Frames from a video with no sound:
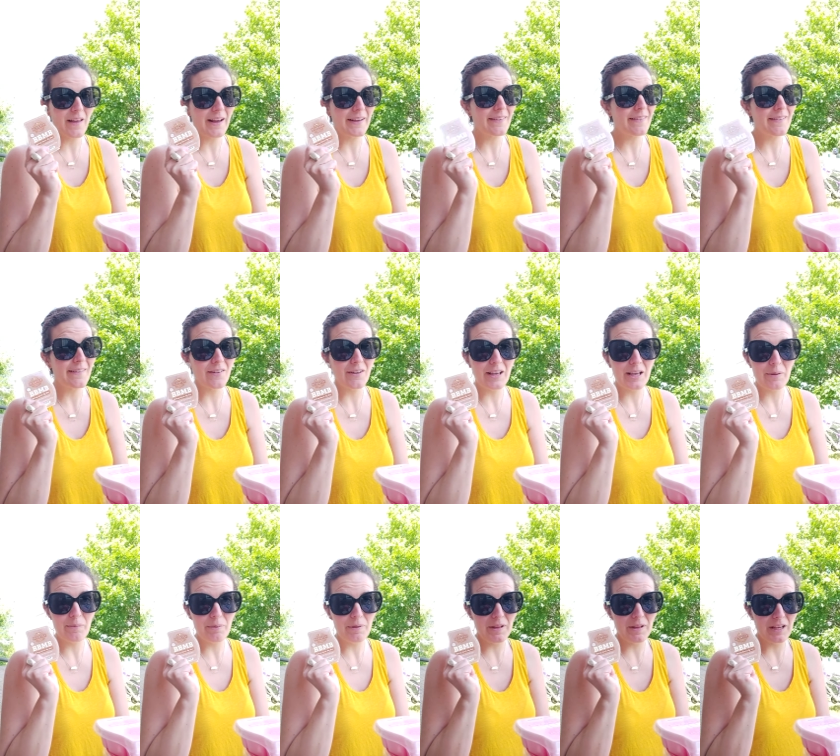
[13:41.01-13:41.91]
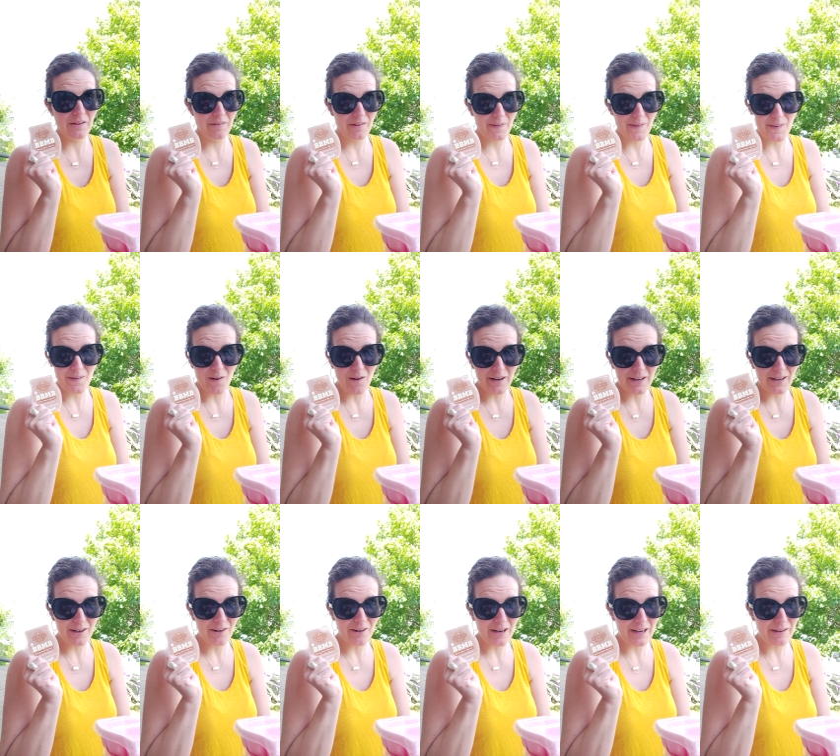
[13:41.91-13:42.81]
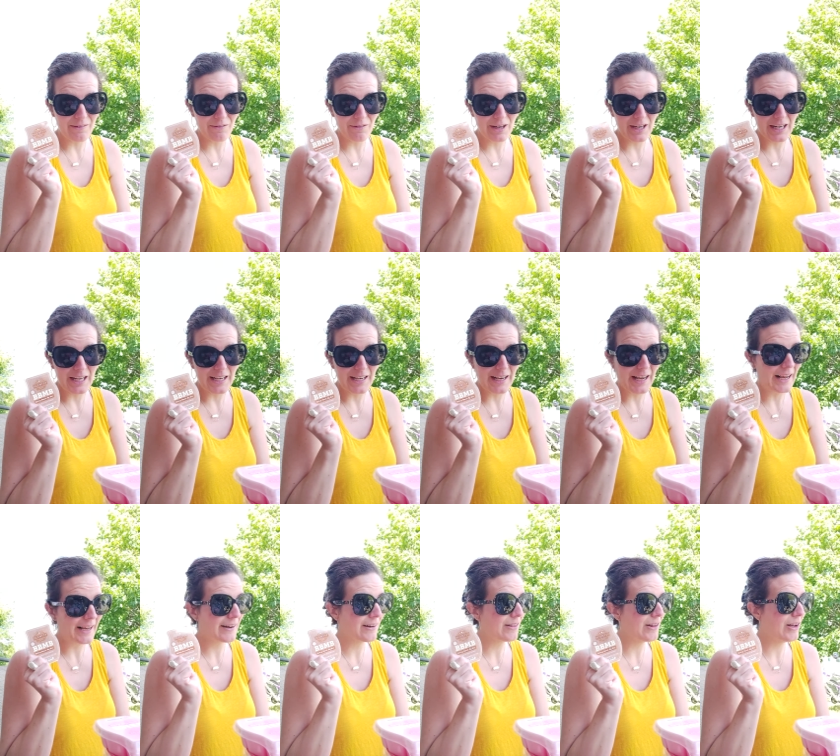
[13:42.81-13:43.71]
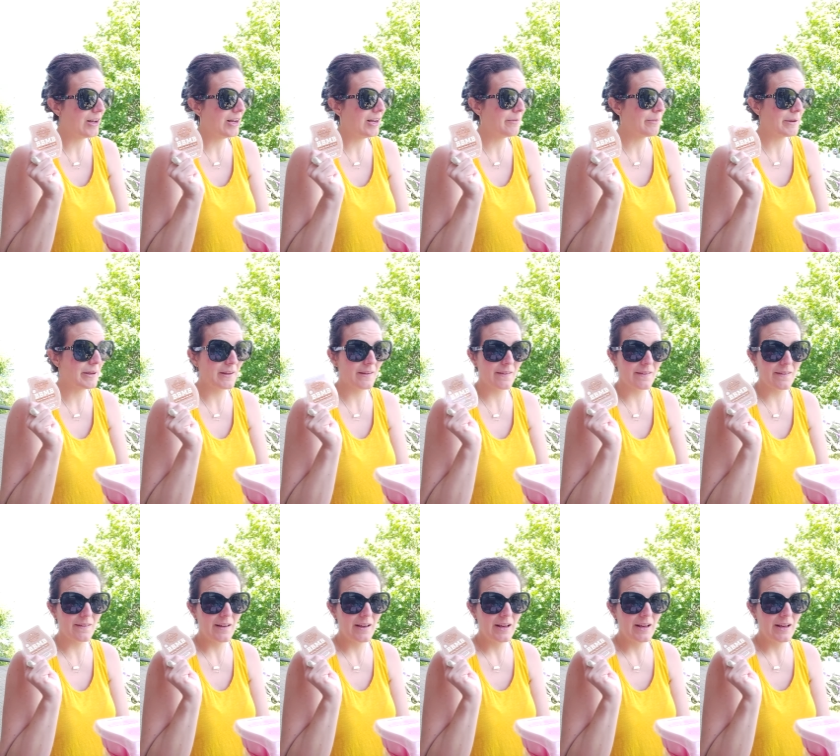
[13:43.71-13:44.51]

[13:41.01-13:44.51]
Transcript: I still can't believe it's not in our everyday catalog because